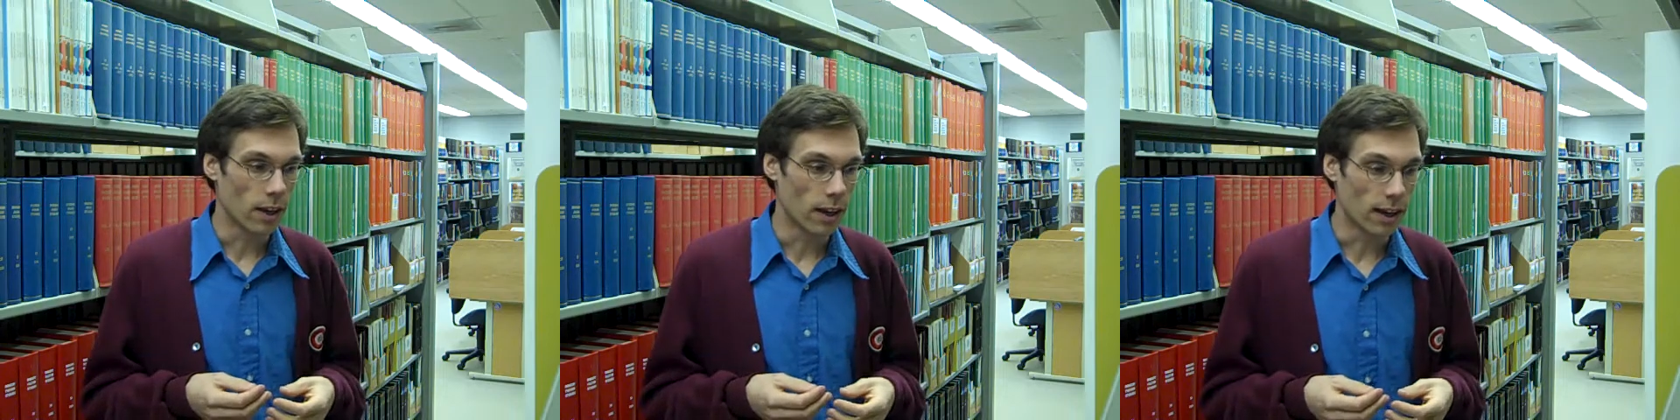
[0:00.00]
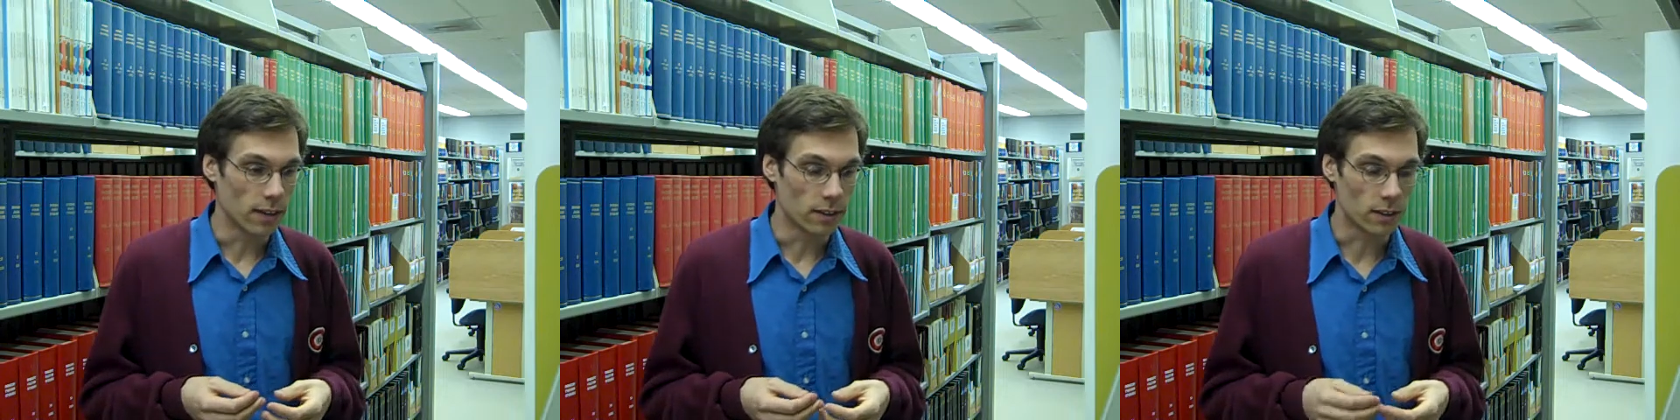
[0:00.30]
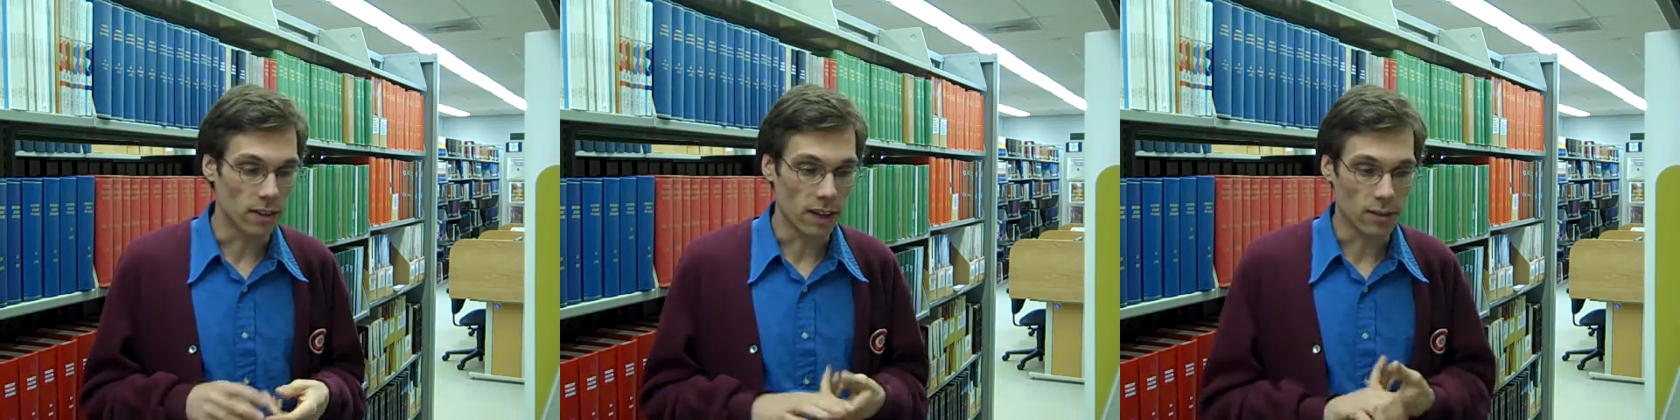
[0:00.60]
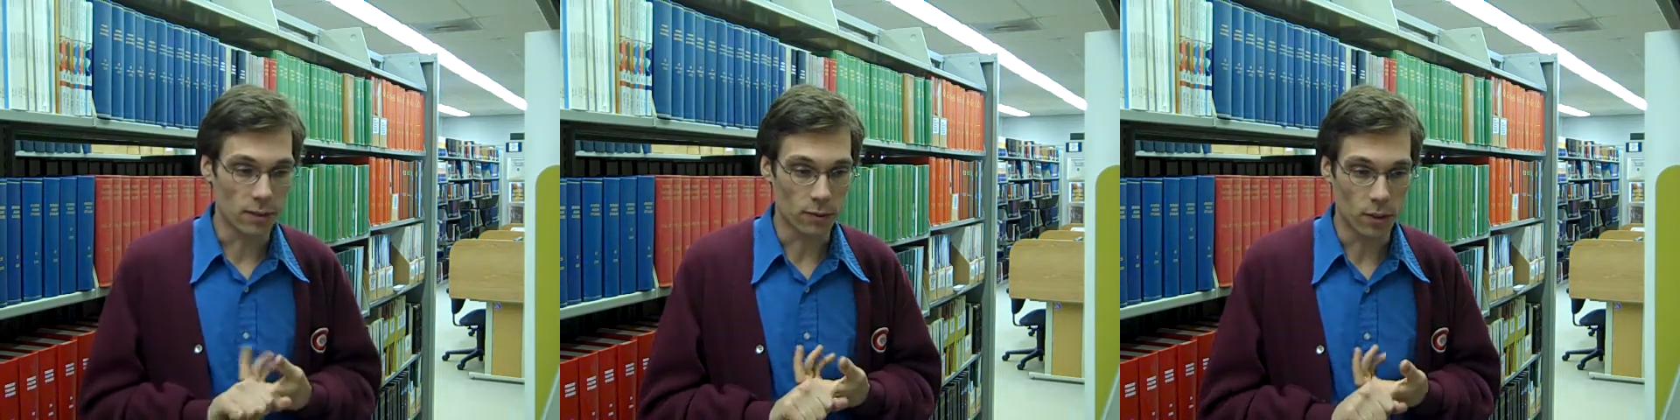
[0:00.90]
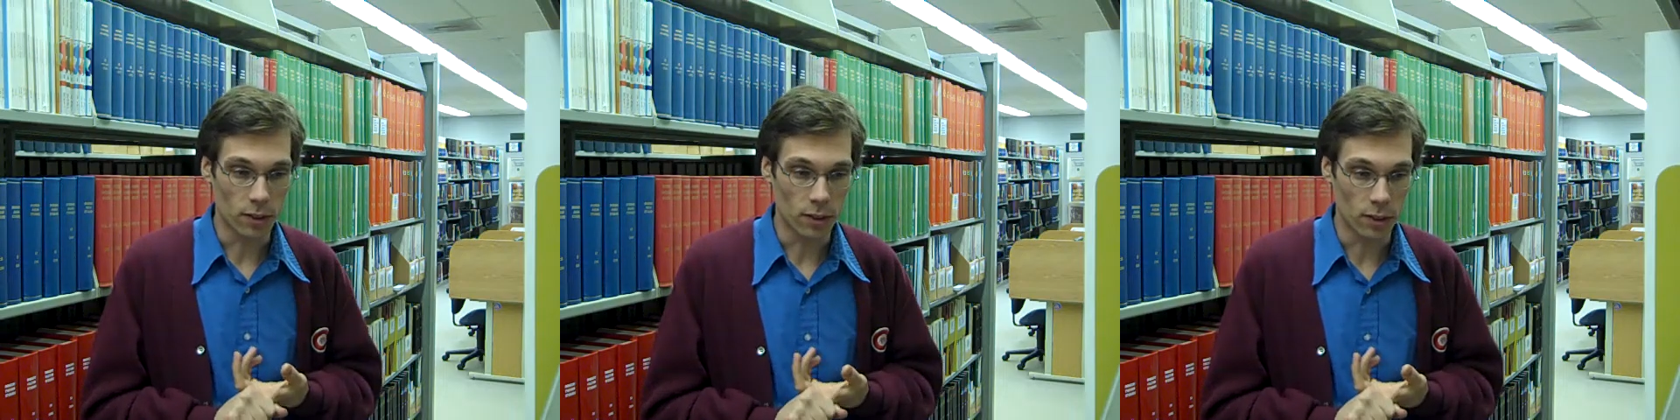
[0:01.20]
And there's lots of
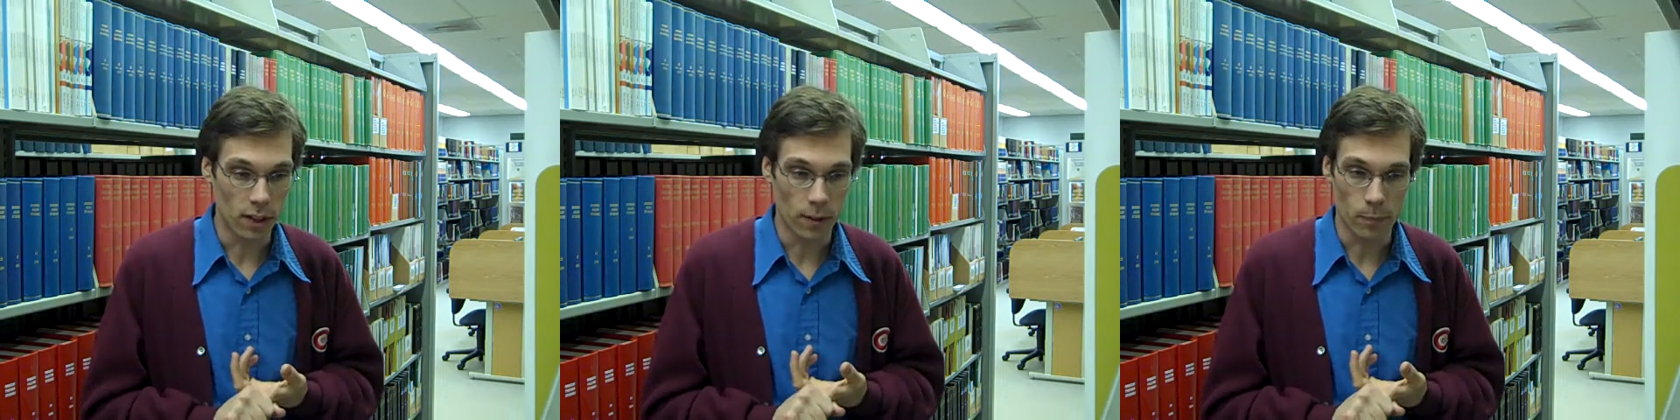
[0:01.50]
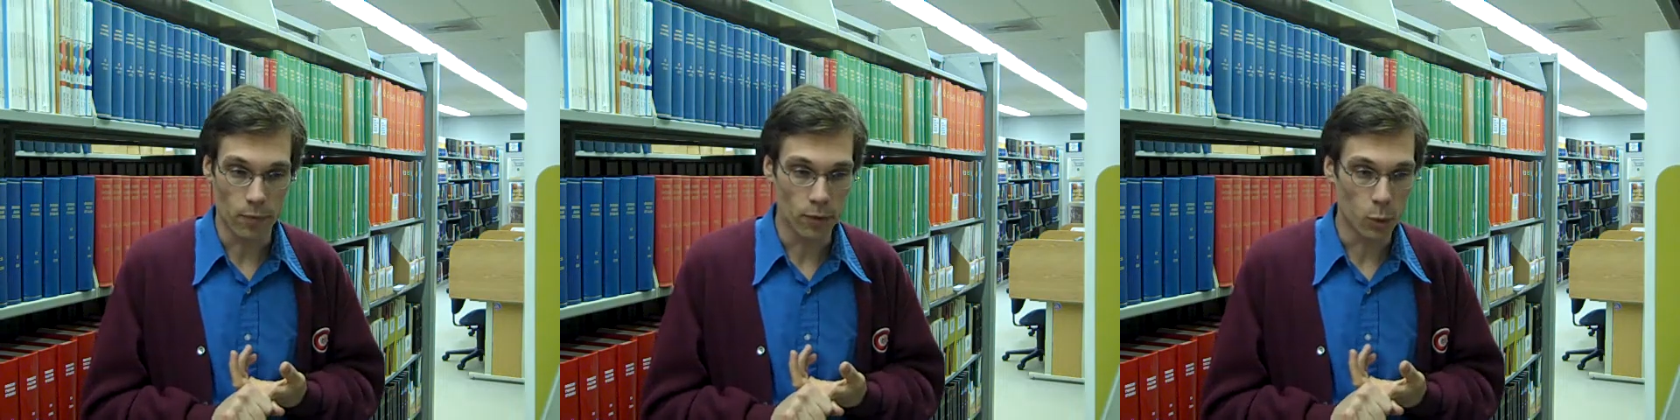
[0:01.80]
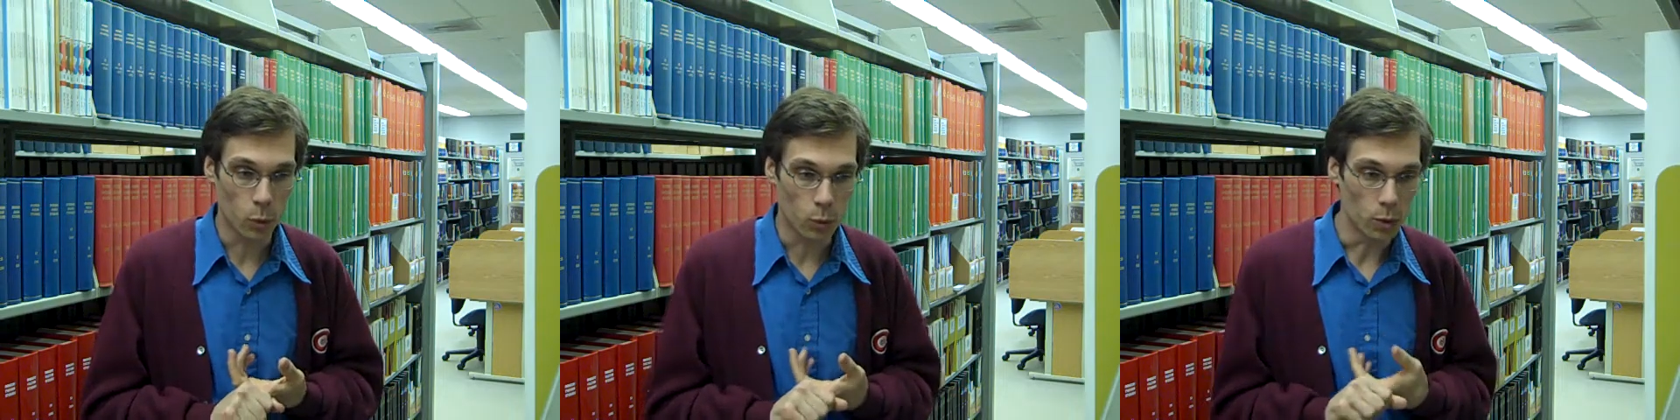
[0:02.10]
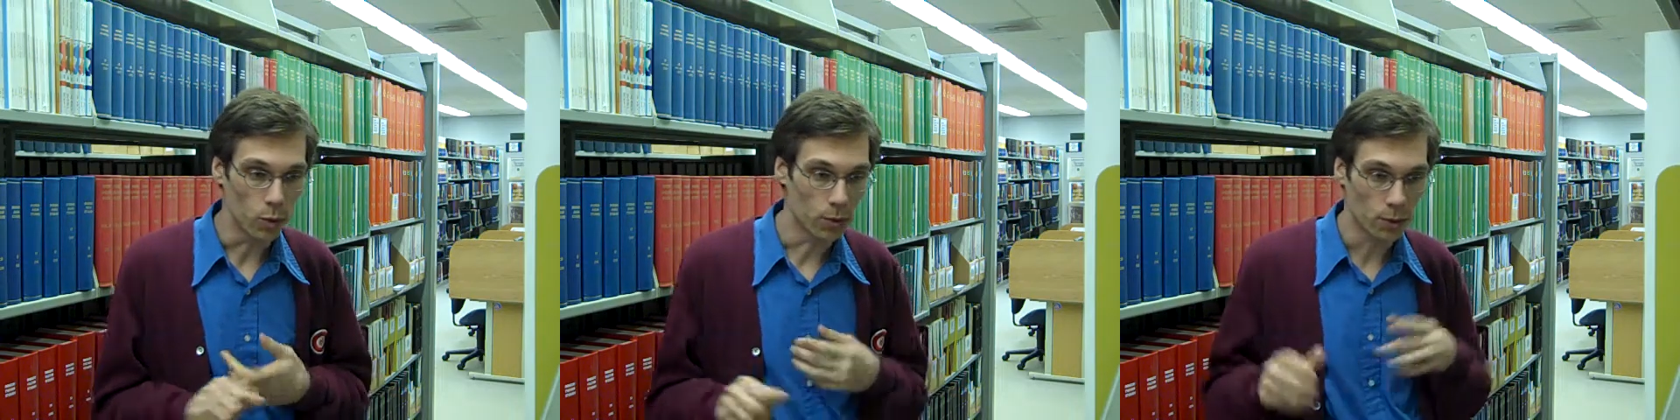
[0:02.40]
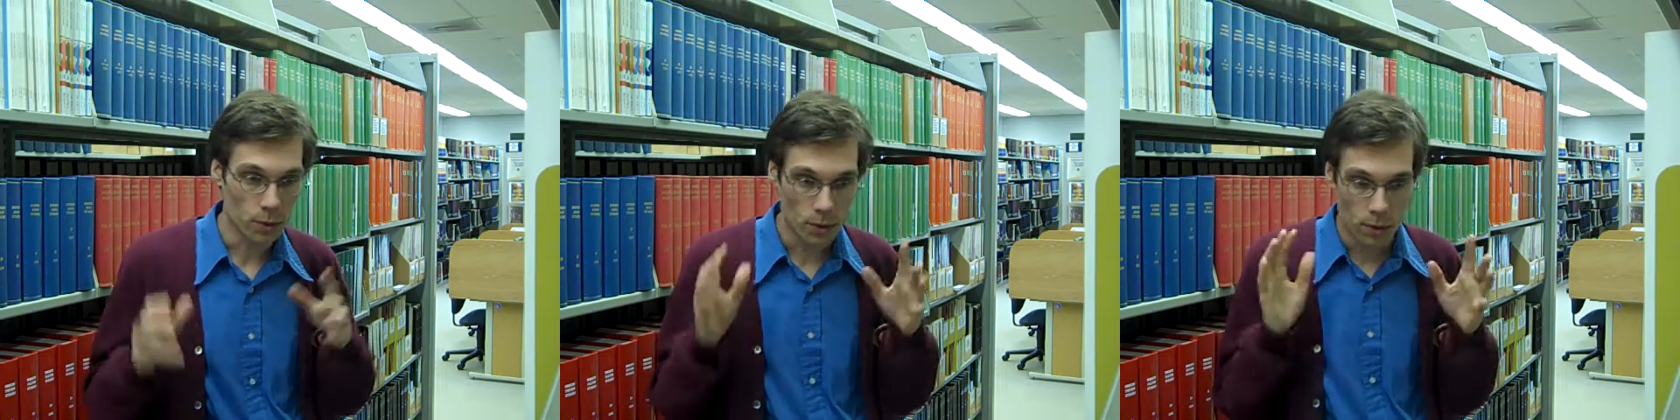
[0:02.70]
good uh, tools,